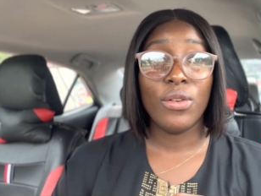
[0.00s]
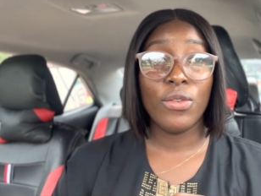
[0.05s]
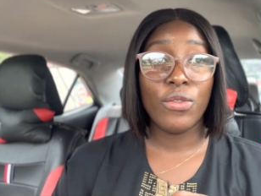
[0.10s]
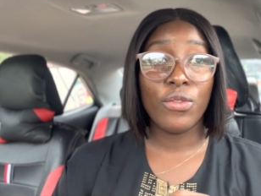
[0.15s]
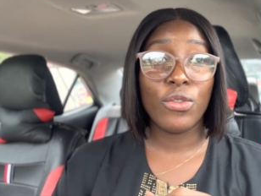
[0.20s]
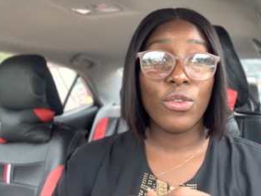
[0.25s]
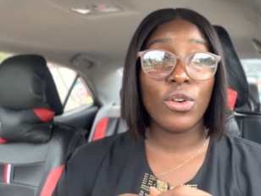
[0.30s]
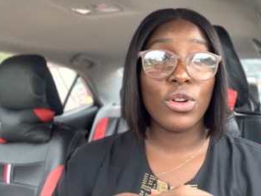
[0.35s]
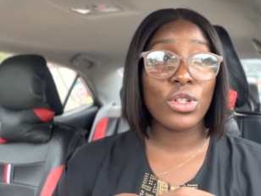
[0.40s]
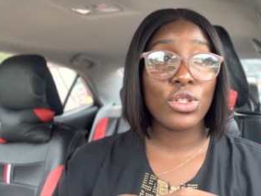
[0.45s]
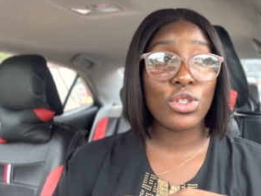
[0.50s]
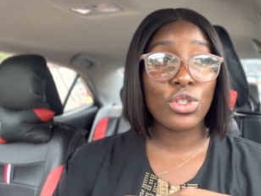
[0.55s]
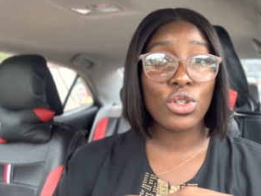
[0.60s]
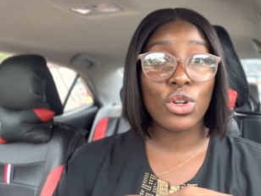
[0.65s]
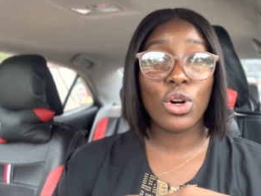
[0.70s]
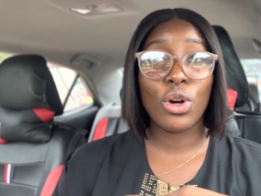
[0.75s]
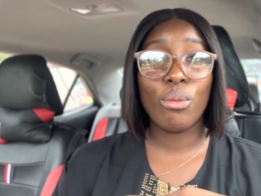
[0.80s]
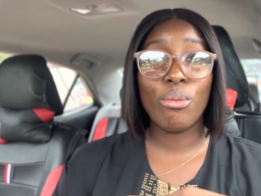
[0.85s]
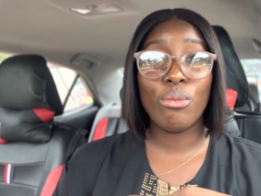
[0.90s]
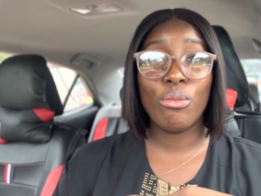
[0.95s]
for
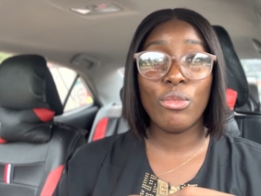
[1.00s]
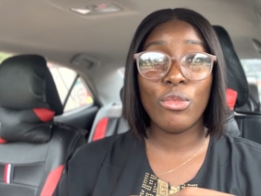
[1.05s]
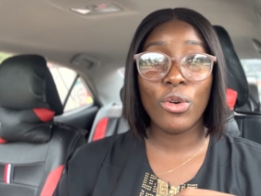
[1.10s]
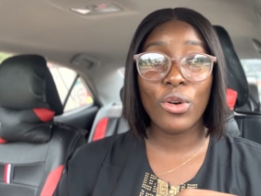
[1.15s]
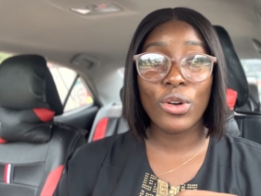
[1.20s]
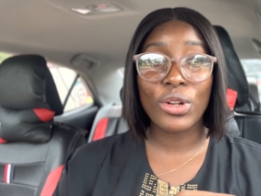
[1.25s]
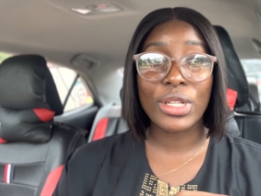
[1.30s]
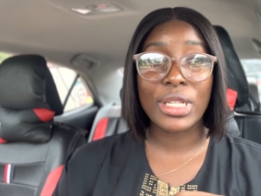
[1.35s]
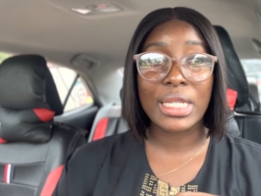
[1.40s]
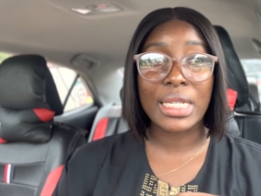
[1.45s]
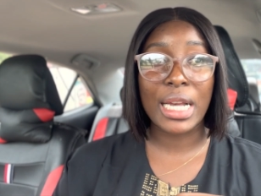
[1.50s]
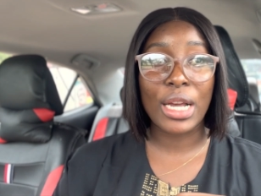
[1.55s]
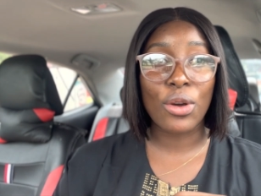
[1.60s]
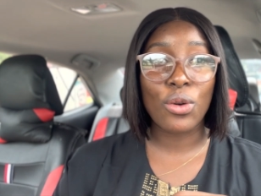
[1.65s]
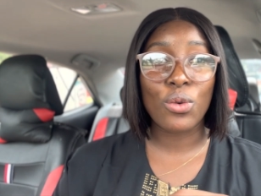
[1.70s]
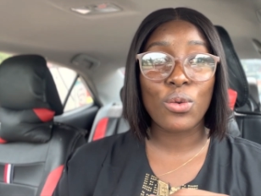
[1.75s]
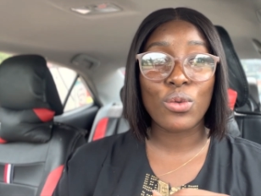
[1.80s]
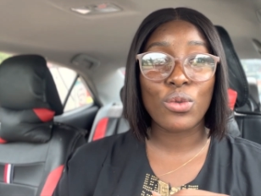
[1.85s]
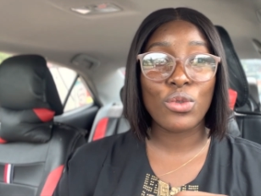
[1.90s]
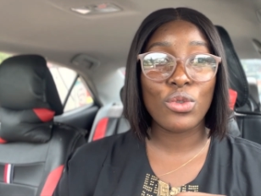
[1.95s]
some months, I
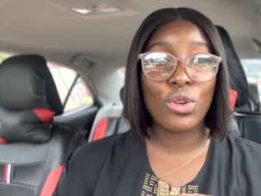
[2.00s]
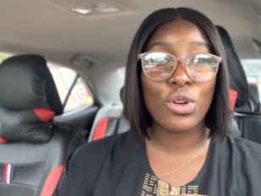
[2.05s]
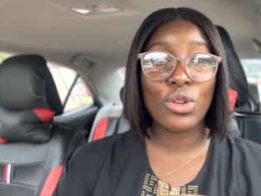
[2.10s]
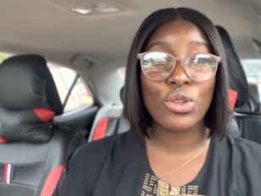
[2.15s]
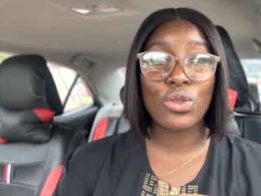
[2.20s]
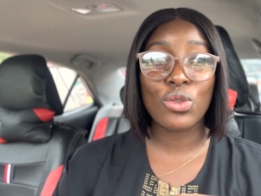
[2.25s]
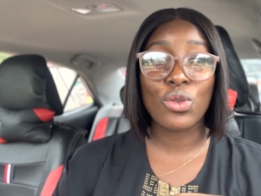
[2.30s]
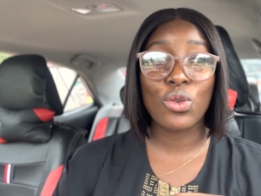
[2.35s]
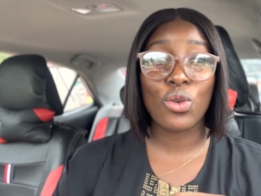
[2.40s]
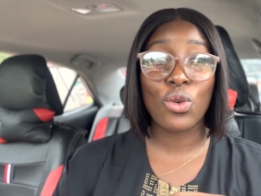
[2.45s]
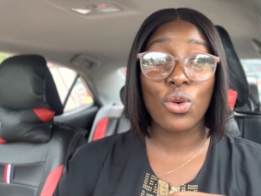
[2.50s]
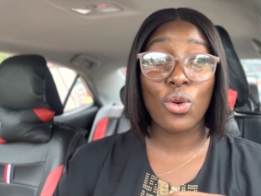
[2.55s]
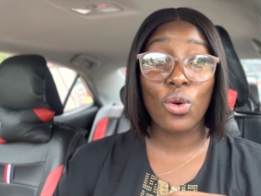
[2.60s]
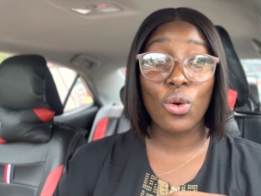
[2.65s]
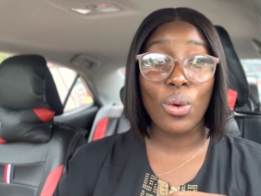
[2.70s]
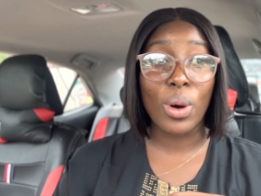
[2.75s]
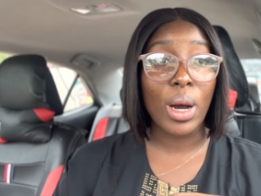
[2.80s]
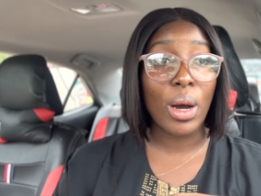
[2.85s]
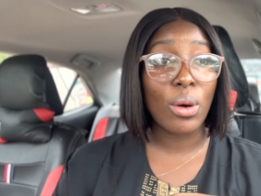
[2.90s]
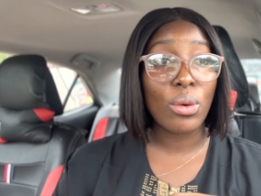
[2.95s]
could not
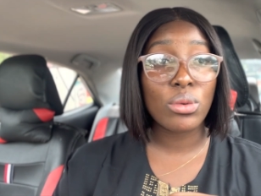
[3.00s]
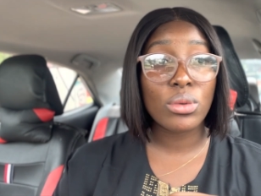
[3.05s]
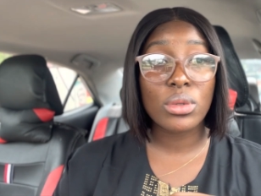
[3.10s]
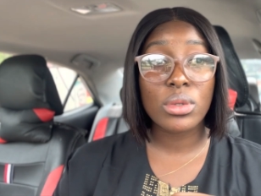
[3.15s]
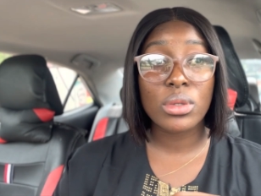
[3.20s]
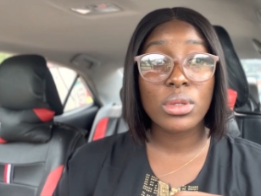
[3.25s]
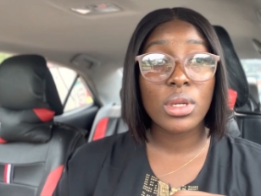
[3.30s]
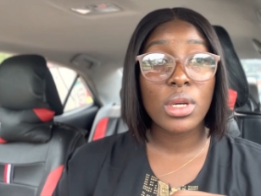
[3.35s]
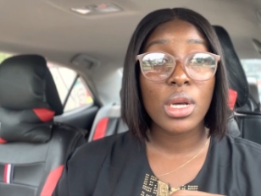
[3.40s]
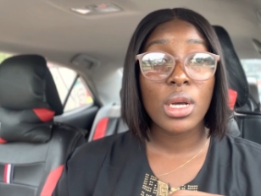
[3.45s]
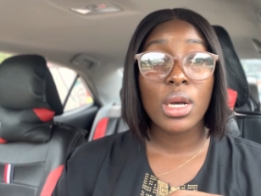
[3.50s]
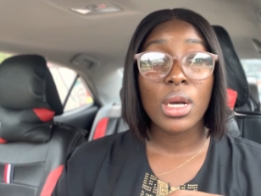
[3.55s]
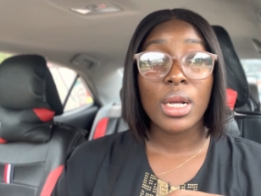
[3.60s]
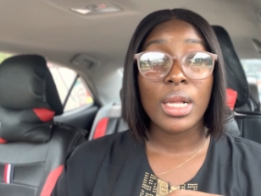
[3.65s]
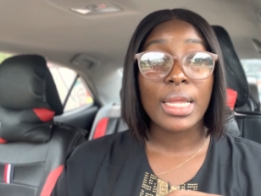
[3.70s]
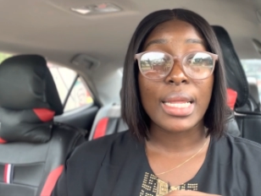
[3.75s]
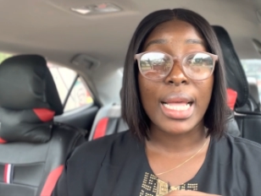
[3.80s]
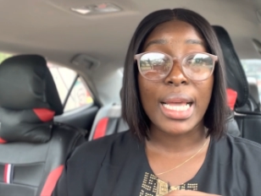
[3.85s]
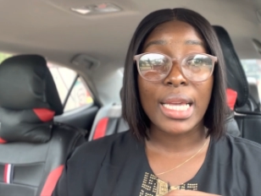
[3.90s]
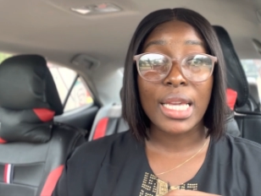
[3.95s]
go out
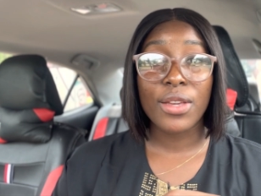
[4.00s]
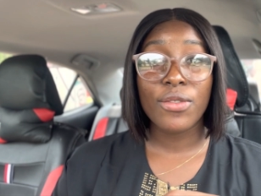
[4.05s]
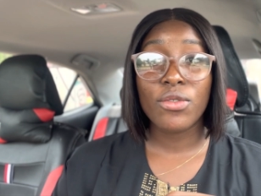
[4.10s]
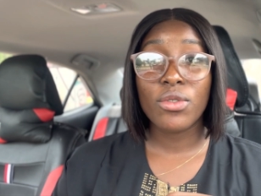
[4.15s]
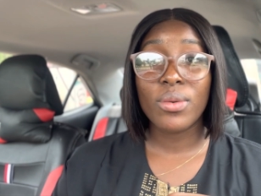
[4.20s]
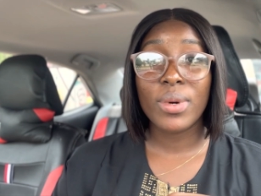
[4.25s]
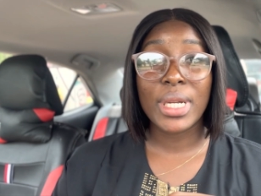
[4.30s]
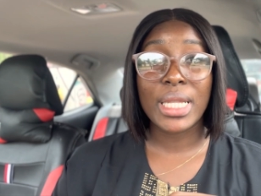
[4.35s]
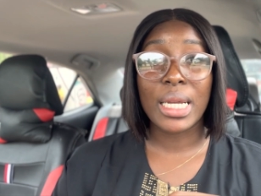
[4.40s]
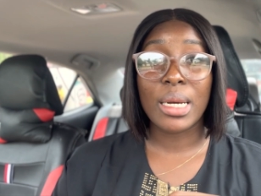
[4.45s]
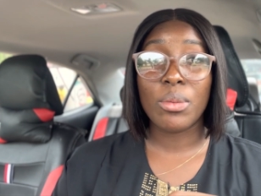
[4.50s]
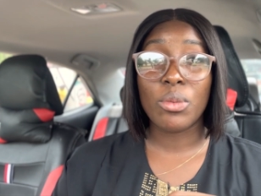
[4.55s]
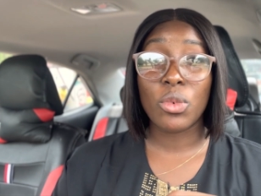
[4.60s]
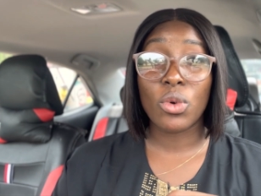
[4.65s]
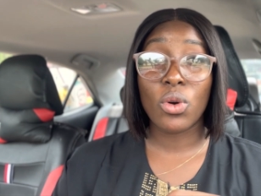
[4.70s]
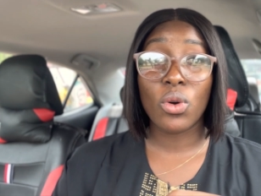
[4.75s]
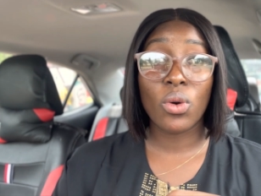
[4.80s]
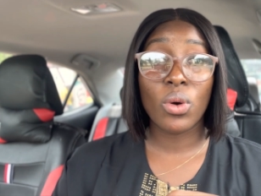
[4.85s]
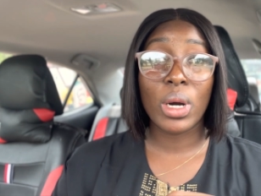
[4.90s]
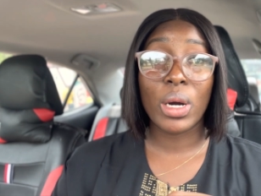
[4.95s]
like even when i'm
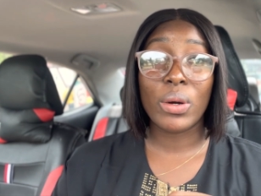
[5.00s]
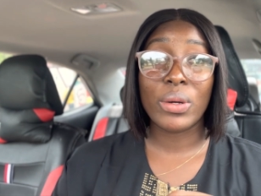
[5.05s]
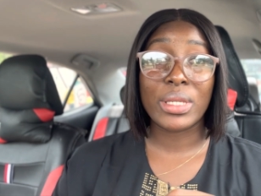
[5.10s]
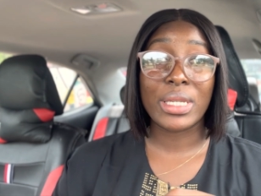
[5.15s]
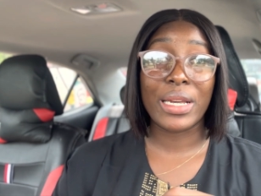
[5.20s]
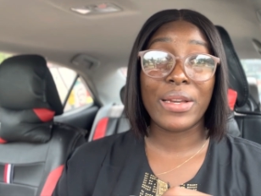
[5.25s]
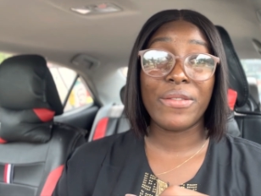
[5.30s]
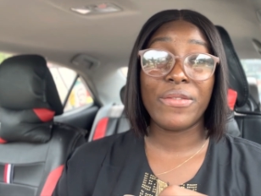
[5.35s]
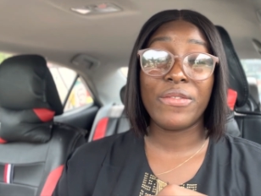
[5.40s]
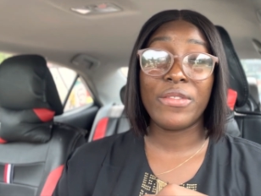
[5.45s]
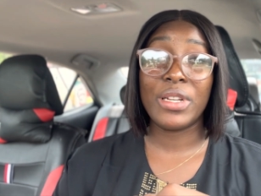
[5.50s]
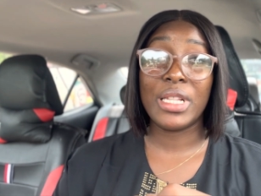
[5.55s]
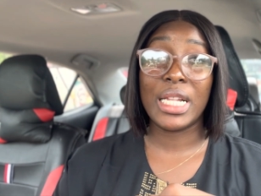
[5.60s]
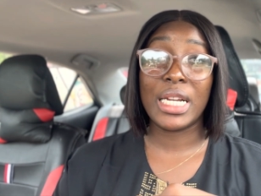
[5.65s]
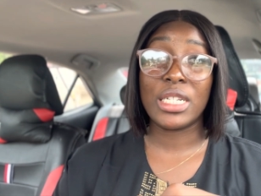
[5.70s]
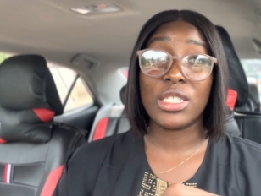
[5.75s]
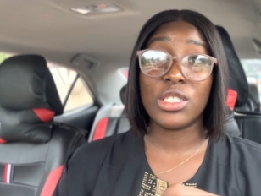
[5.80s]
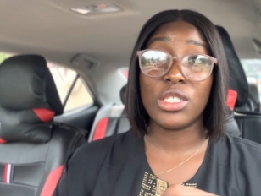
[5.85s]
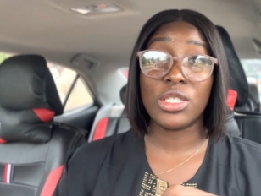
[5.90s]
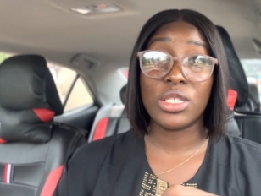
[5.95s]
go out i feel
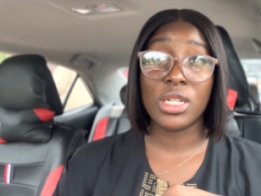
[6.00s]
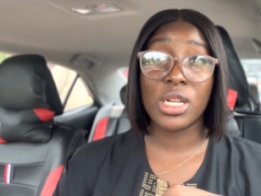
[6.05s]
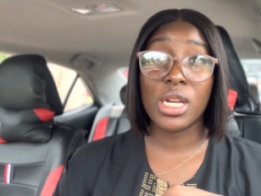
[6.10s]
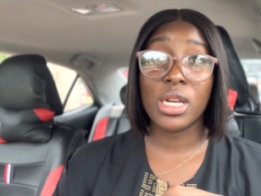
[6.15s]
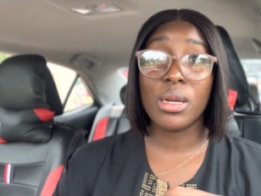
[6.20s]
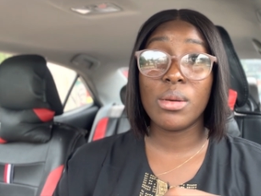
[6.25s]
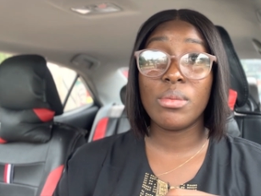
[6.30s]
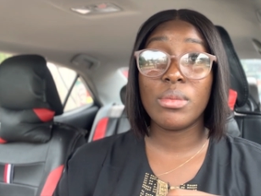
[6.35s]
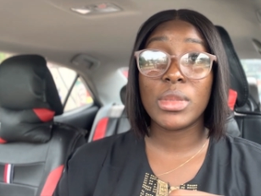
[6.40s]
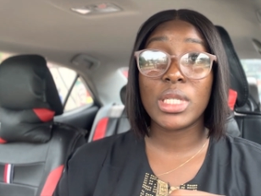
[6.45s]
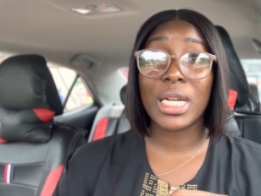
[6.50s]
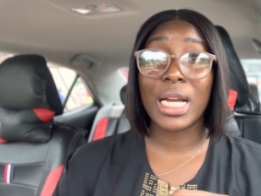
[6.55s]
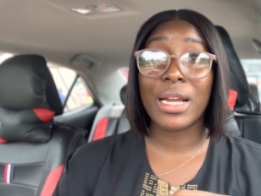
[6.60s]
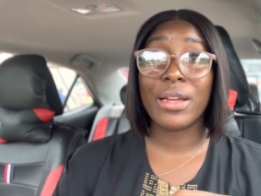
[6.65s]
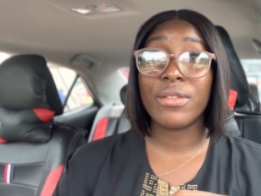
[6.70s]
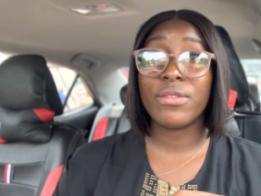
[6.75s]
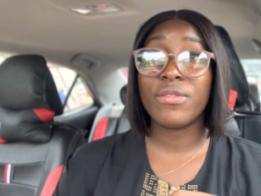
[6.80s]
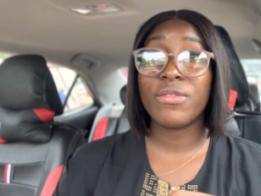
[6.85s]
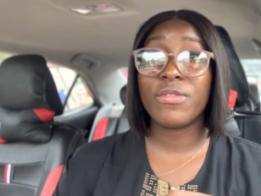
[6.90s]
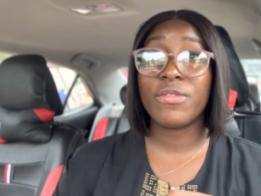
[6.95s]
ashamed
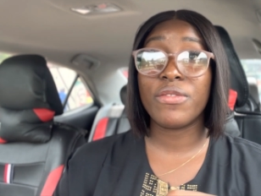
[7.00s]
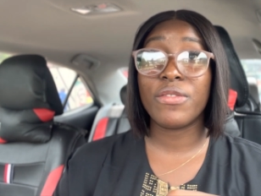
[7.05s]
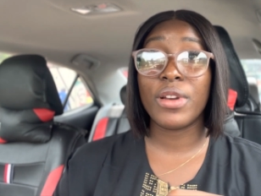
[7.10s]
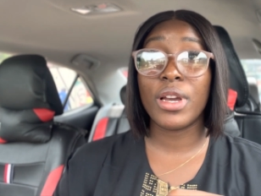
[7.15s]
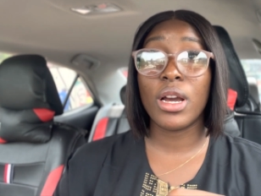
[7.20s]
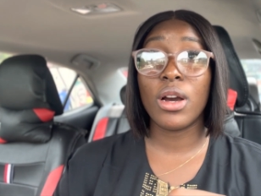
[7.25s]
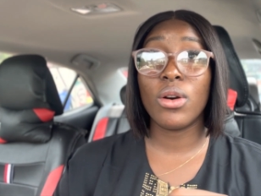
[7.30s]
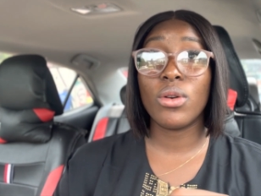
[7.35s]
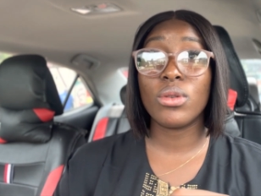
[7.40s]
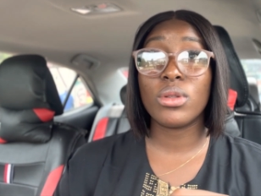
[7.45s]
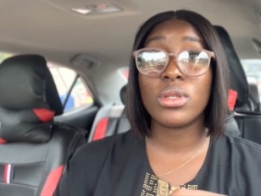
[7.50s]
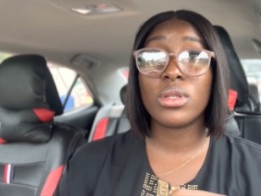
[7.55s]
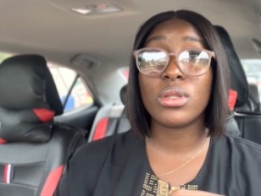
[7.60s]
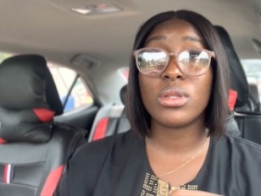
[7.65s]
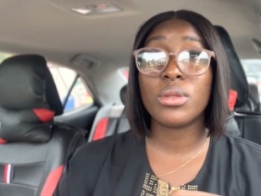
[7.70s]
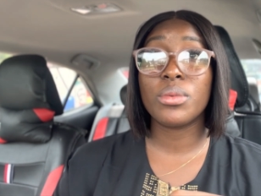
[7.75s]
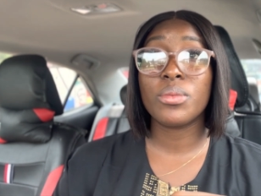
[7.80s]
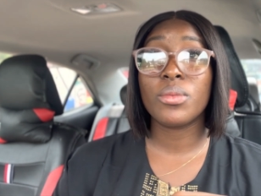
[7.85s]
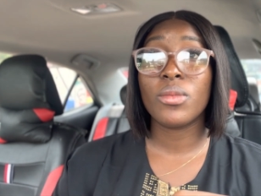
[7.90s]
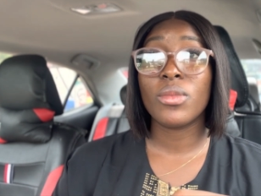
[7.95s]
i felt